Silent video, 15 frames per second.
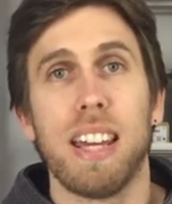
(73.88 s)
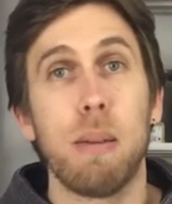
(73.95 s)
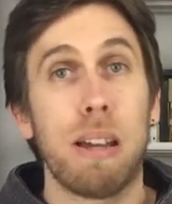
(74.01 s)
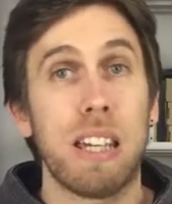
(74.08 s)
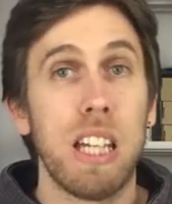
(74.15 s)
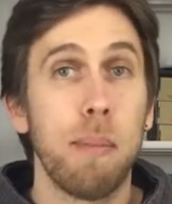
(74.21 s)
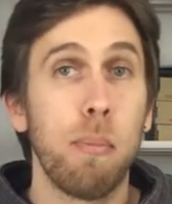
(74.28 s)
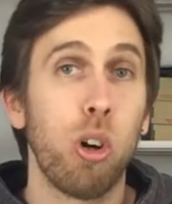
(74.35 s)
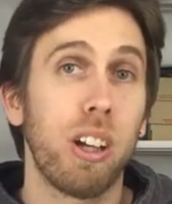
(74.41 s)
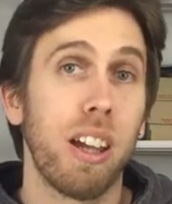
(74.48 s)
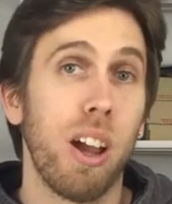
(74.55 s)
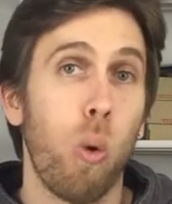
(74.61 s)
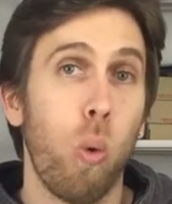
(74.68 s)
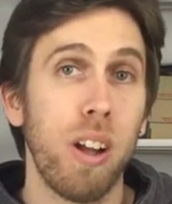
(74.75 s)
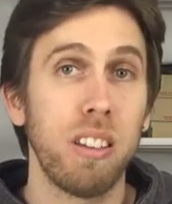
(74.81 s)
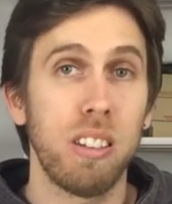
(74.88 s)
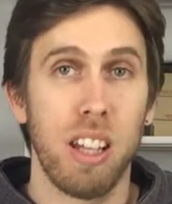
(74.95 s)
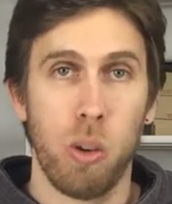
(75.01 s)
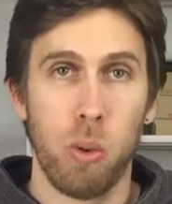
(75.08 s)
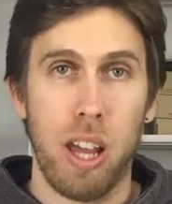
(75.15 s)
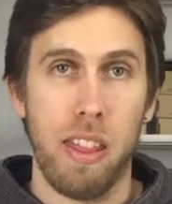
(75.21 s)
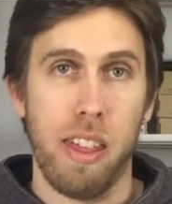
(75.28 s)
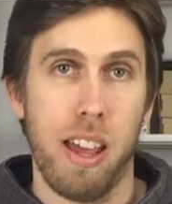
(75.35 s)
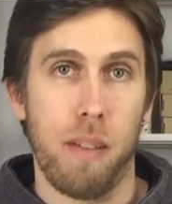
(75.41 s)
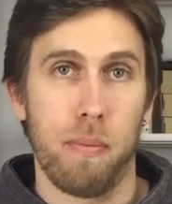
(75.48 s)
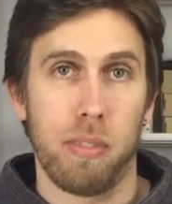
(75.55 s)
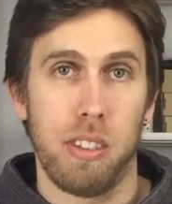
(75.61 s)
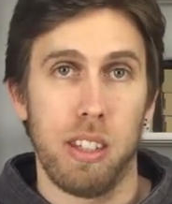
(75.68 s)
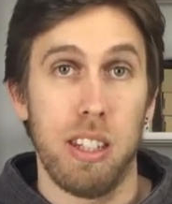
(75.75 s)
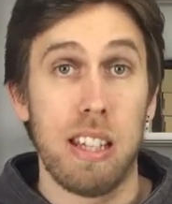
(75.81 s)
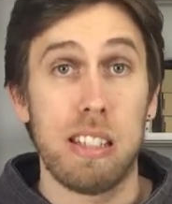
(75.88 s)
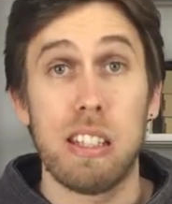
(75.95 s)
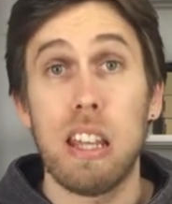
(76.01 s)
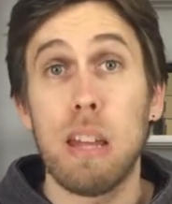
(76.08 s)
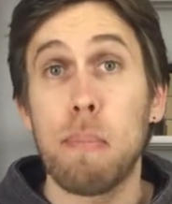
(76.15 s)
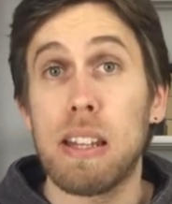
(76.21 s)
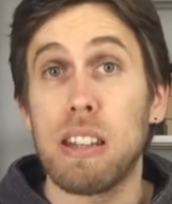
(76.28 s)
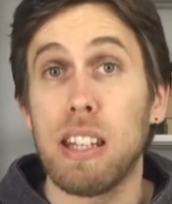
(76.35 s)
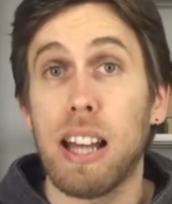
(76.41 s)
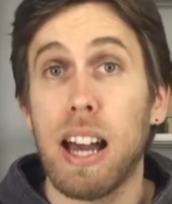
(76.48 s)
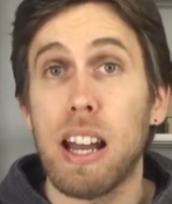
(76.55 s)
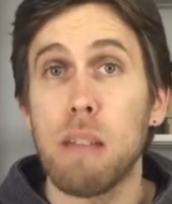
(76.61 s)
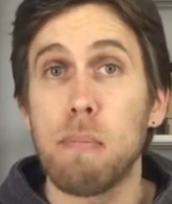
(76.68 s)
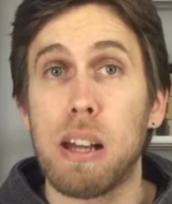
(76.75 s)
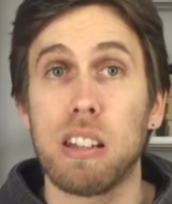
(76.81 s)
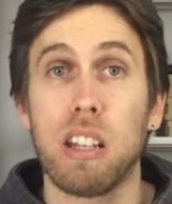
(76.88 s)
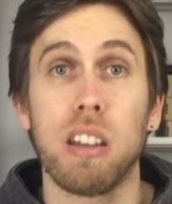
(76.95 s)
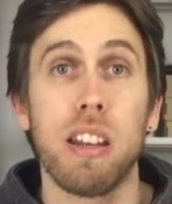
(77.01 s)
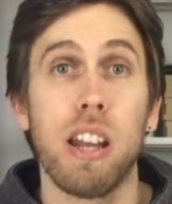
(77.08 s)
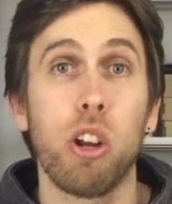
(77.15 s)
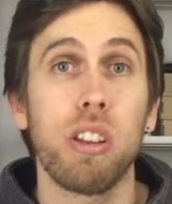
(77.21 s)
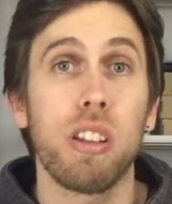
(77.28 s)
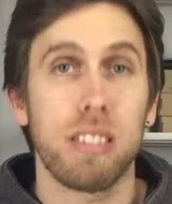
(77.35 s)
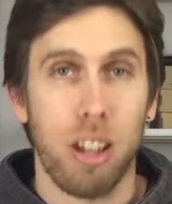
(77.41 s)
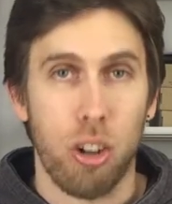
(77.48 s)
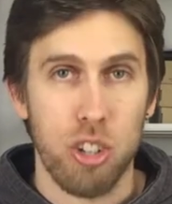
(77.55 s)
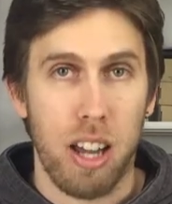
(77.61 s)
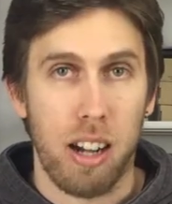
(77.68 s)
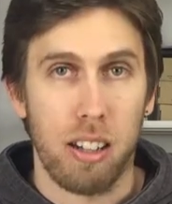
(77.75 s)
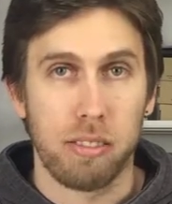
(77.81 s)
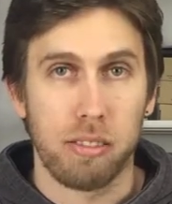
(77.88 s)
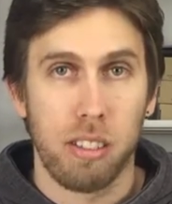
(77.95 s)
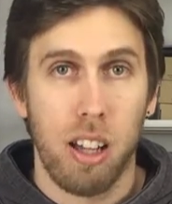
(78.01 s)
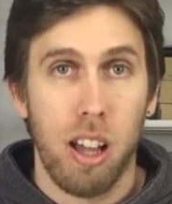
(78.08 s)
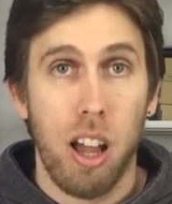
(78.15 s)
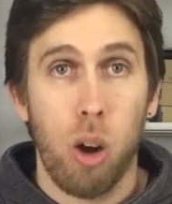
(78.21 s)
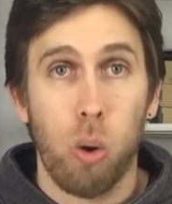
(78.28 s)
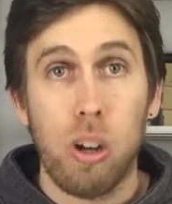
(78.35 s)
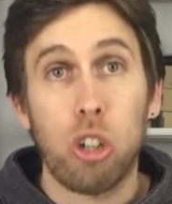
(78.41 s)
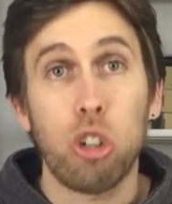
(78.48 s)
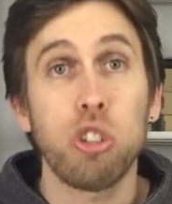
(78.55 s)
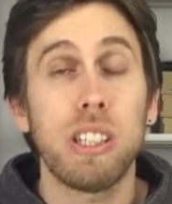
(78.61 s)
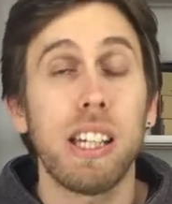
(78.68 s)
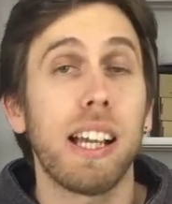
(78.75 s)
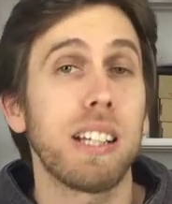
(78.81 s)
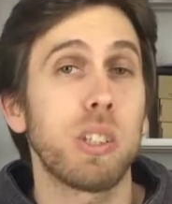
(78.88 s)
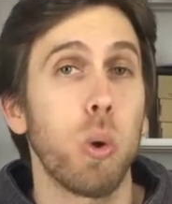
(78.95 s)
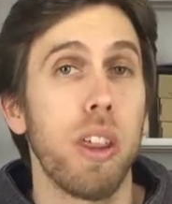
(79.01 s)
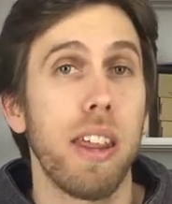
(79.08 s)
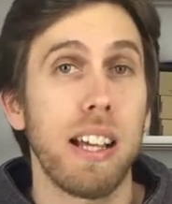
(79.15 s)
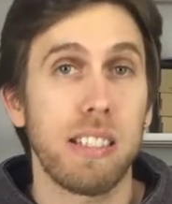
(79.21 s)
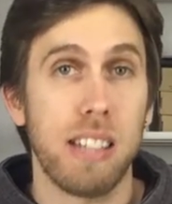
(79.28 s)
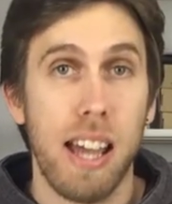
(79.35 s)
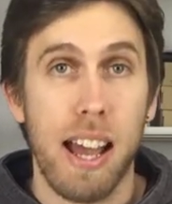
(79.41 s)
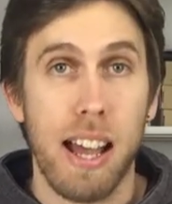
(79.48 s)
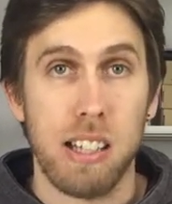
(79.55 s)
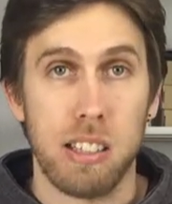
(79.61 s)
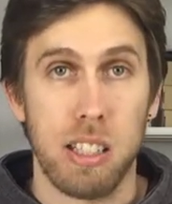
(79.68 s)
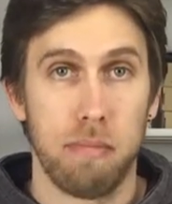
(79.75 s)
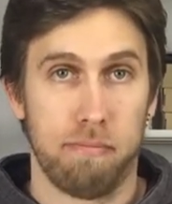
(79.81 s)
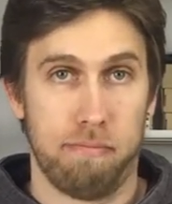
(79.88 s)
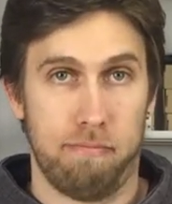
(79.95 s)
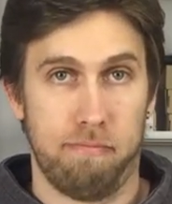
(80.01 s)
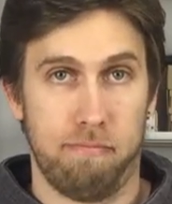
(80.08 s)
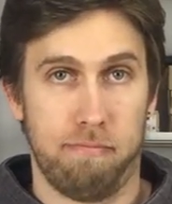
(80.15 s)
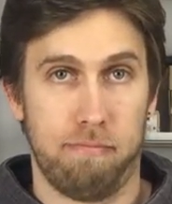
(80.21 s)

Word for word: Let's say that Juan has an idea, and he decides to invest on it and investigate for development. Juan makes his idea looks like this.